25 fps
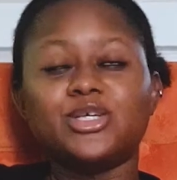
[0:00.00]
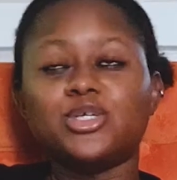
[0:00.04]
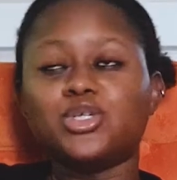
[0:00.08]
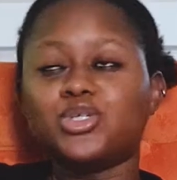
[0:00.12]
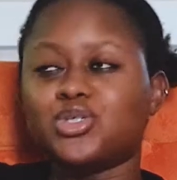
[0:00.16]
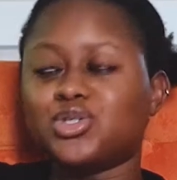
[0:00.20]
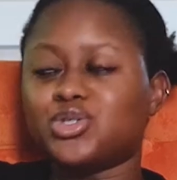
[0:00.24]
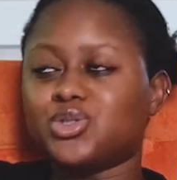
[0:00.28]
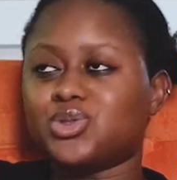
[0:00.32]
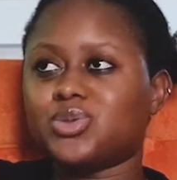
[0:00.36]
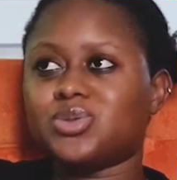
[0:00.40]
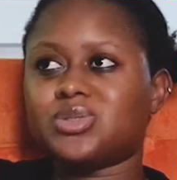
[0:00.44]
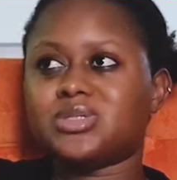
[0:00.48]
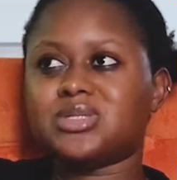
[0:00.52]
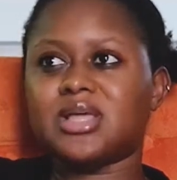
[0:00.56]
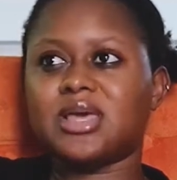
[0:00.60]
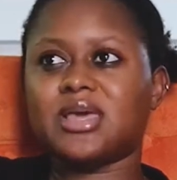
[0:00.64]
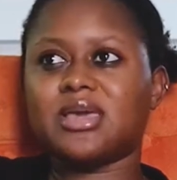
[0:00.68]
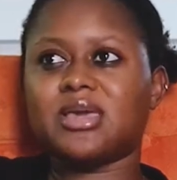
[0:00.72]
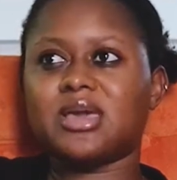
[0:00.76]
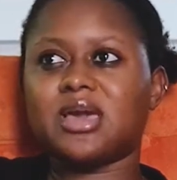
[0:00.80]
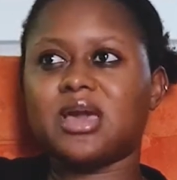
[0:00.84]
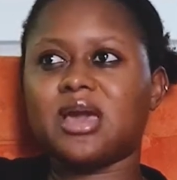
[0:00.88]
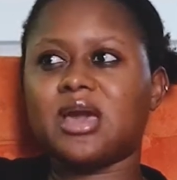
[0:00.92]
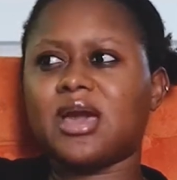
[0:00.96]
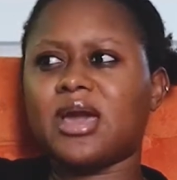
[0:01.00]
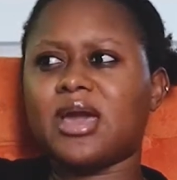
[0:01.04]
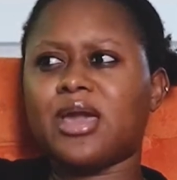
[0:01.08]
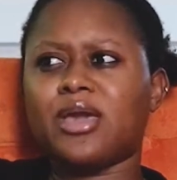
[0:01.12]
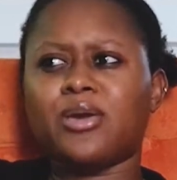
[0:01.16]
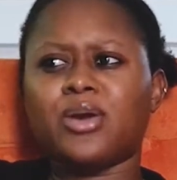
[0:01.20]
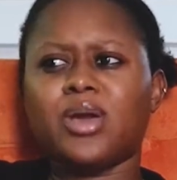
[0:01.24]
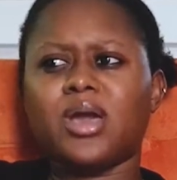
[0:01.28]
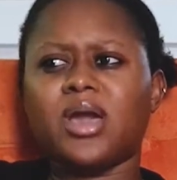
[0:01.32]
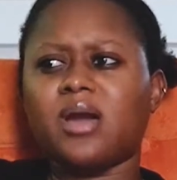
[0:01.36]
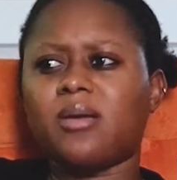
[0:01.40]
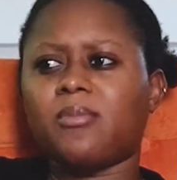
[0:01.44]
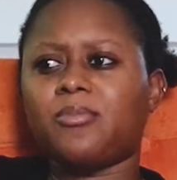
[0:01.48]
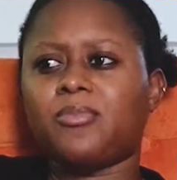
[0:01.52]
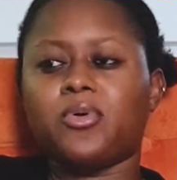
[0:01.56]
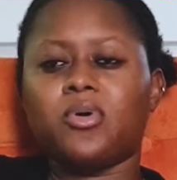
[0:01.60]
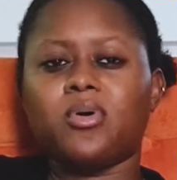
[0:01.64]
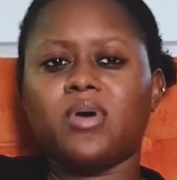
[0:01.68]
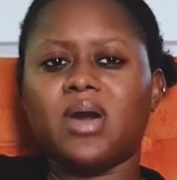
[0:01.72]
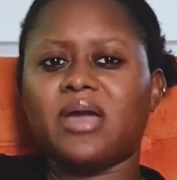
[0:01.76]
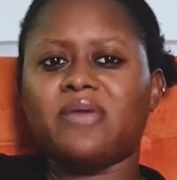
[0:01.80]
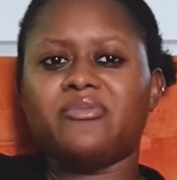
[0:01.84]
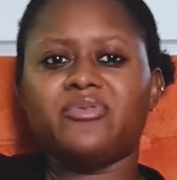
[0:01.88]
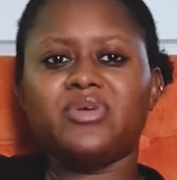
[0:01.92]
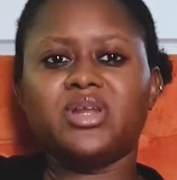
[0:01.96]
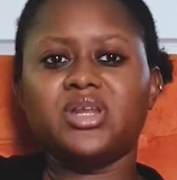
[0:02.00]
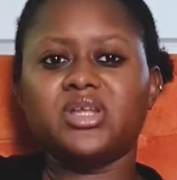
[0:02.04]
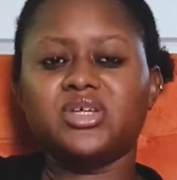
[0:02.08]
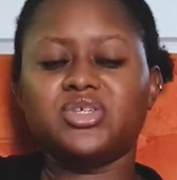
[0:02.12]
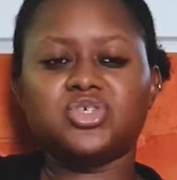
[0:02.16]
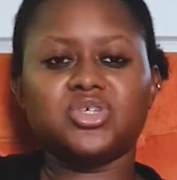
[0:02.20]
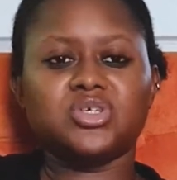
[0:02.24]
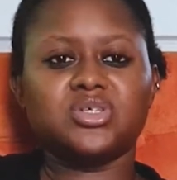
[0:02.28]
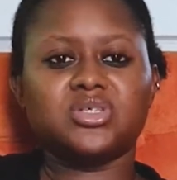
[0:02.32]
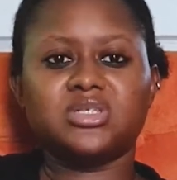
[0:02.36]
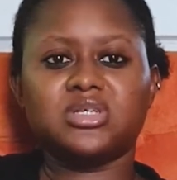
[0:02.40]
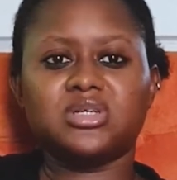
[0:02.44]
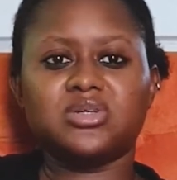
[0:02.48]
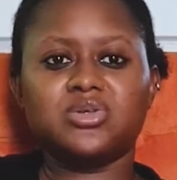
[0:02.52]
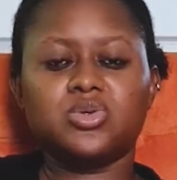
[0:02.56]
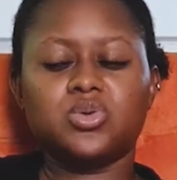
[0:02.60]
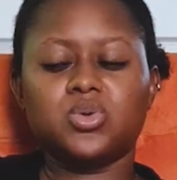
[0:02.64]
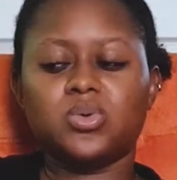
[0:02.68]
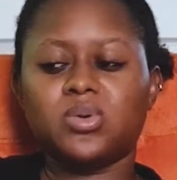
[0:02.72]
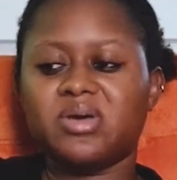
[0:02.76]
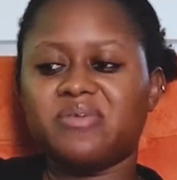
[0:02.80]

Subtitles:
issues but I really just didn't know.